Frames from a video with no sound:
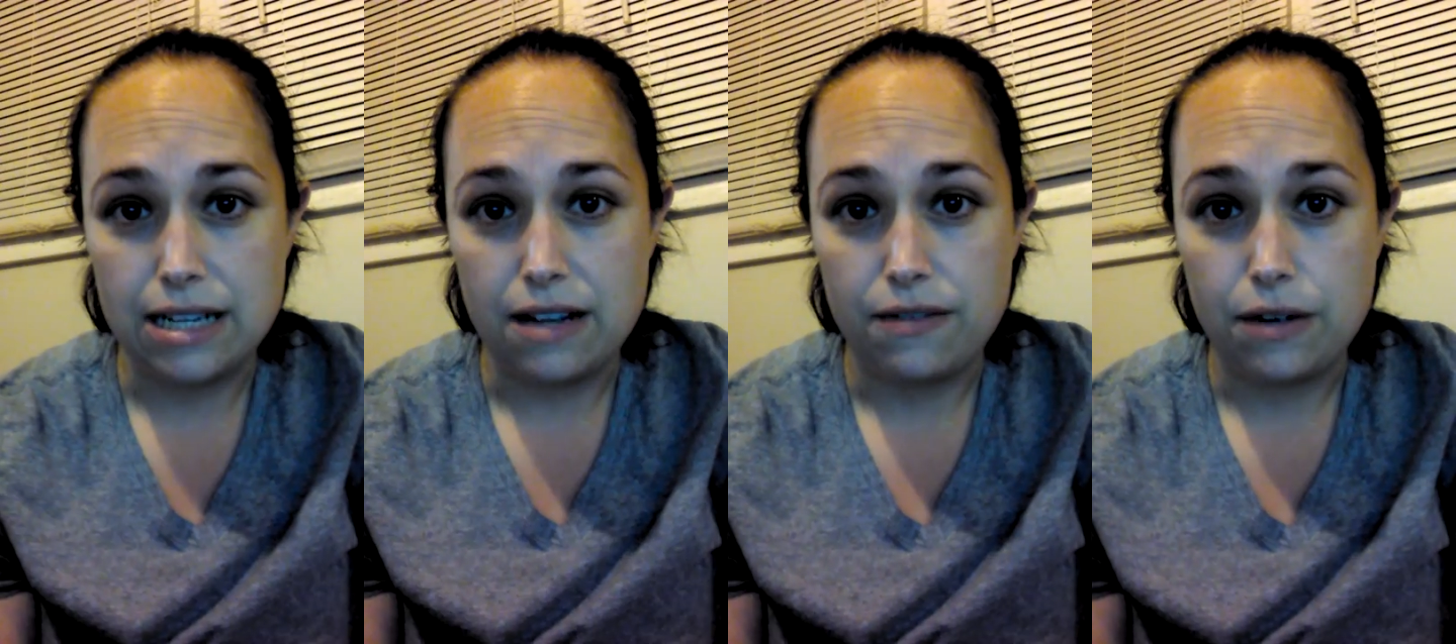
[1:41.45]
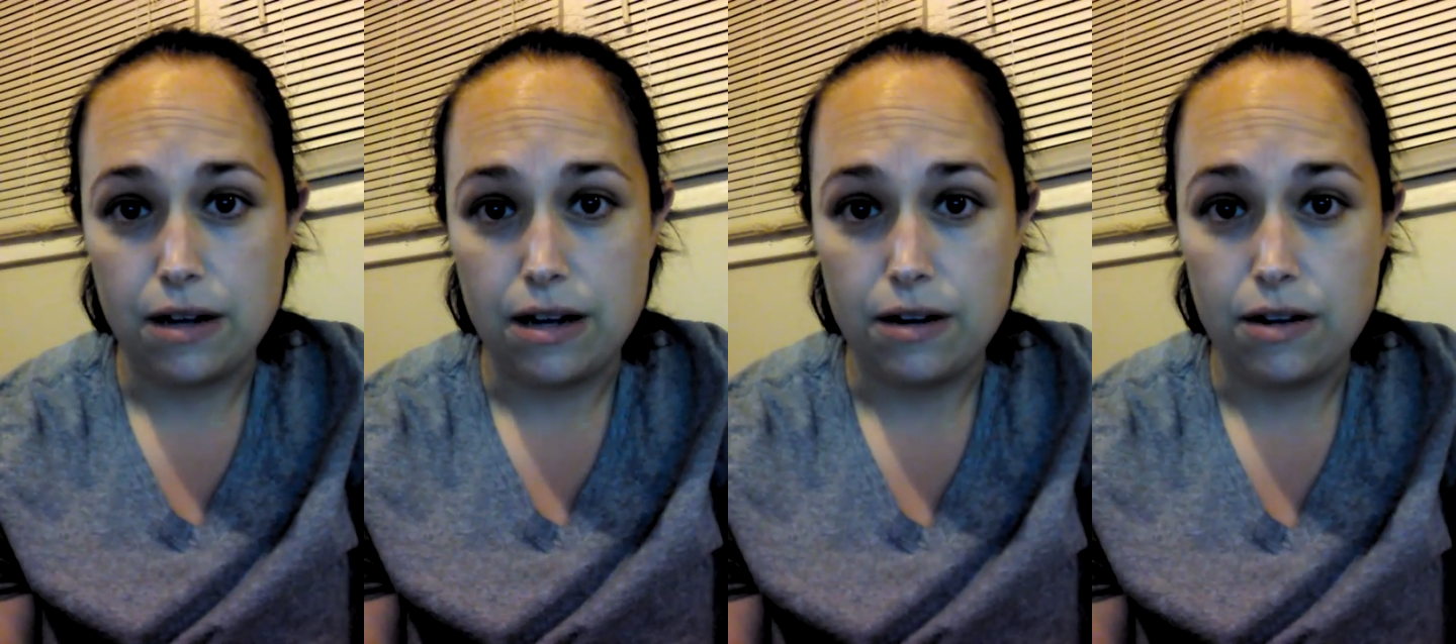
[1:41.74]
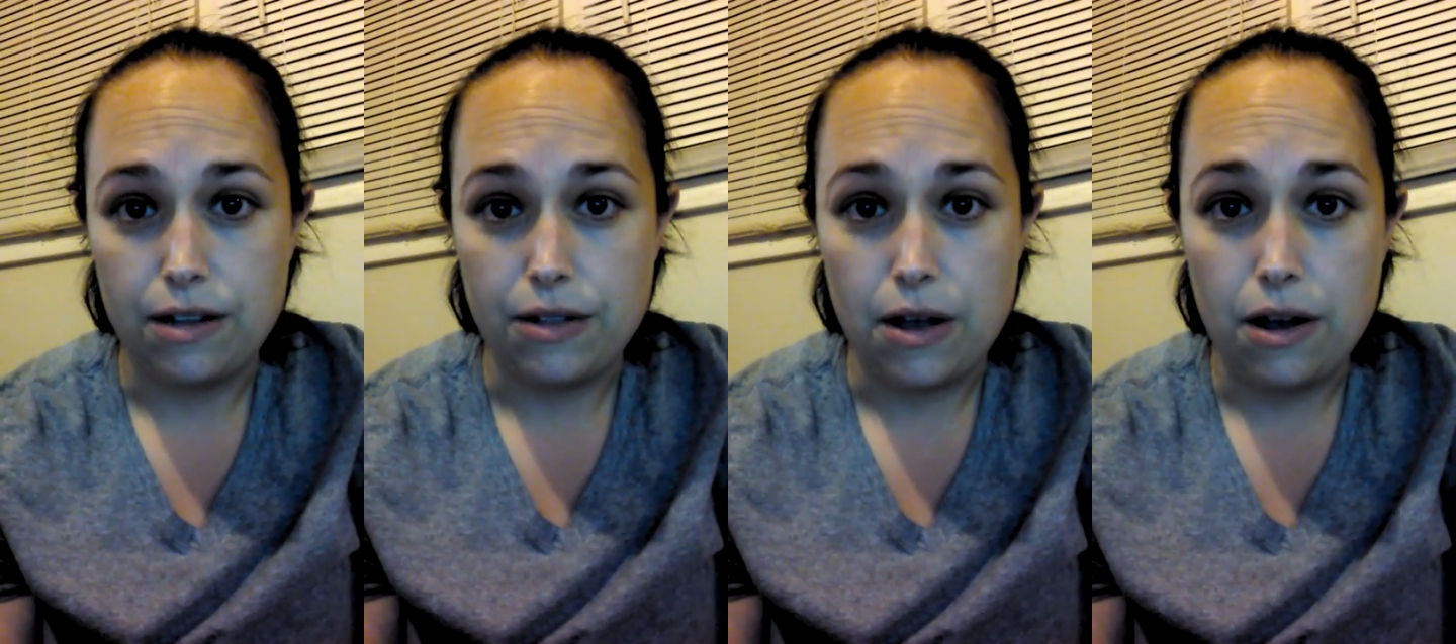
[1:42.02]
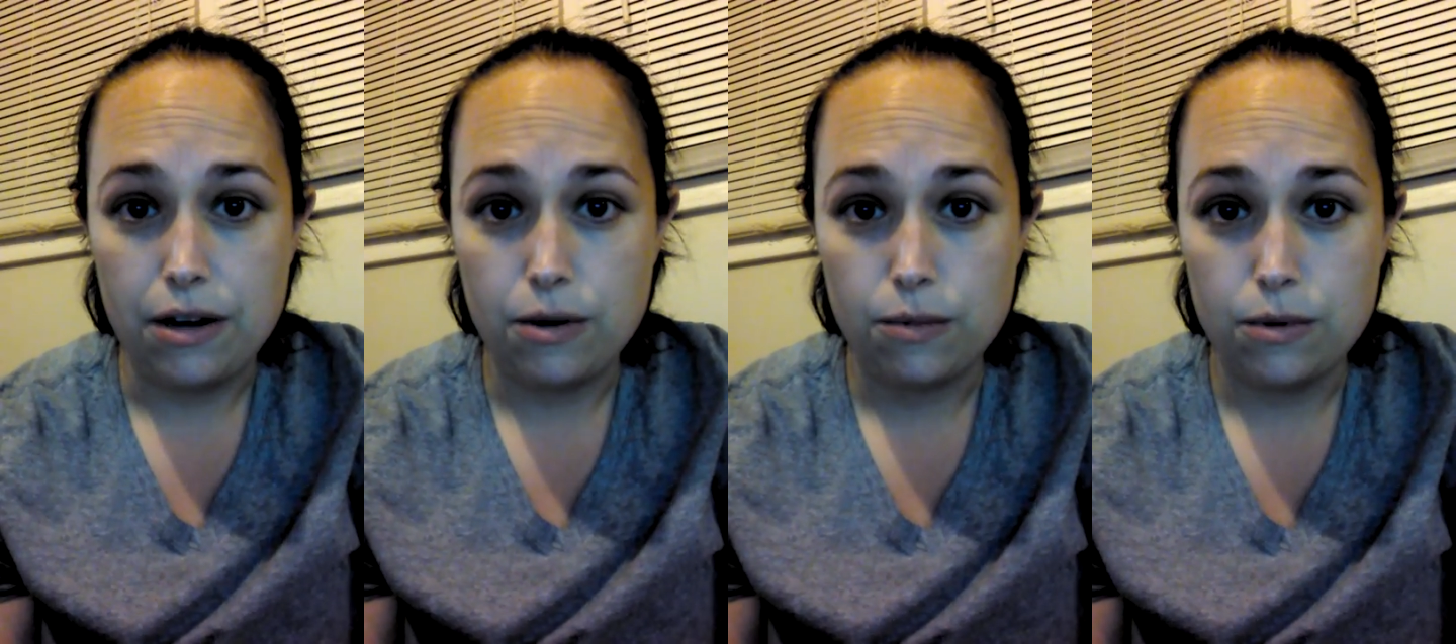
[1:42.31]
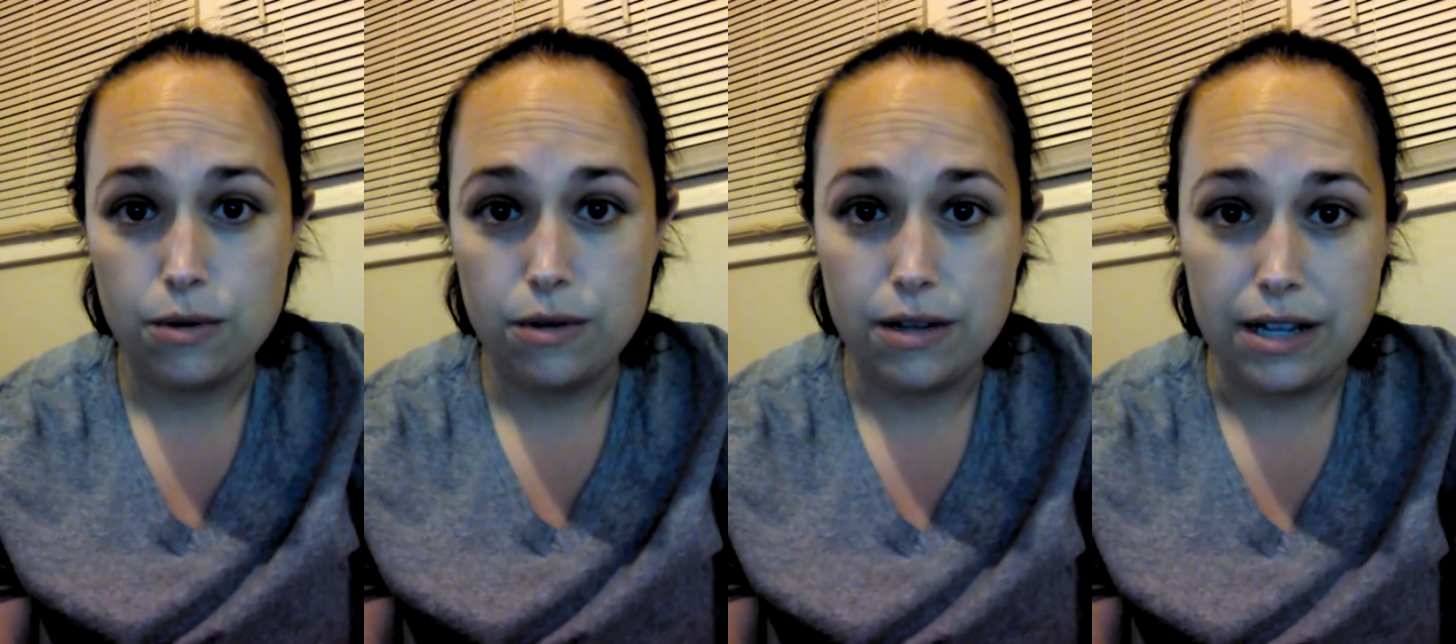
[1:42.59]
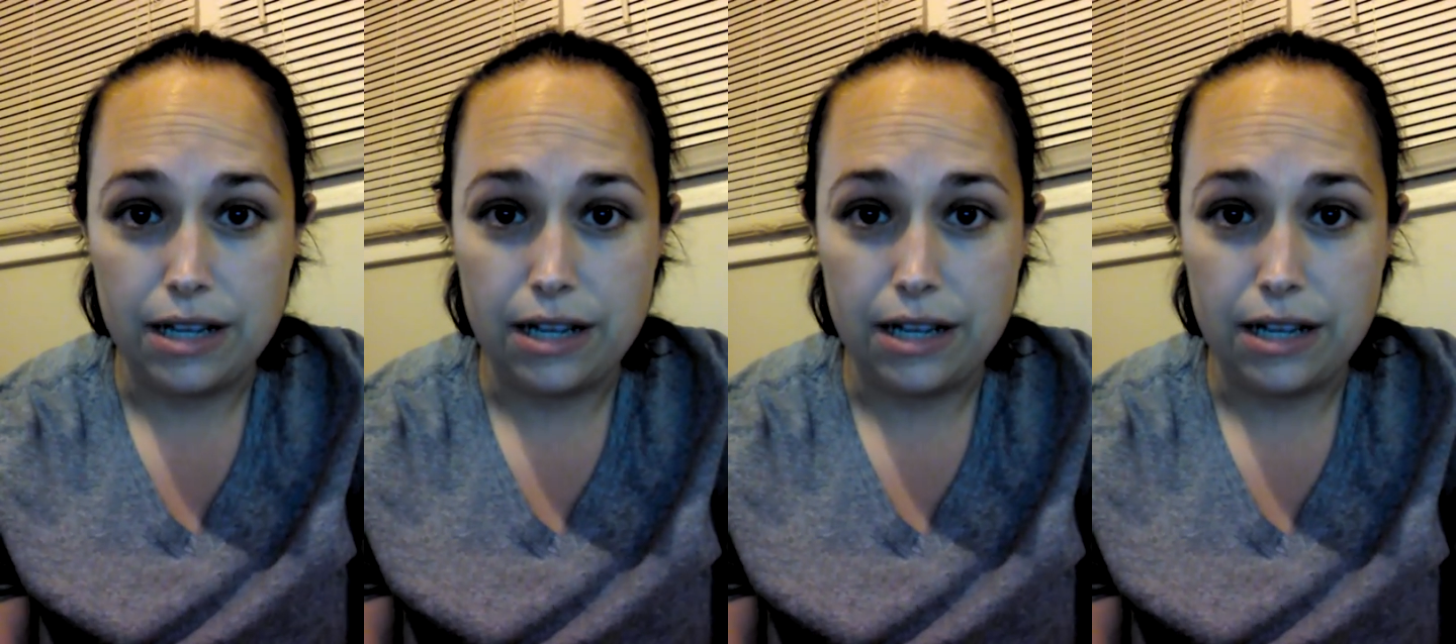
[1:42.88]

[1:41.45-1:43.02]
I've gotten on the honor roll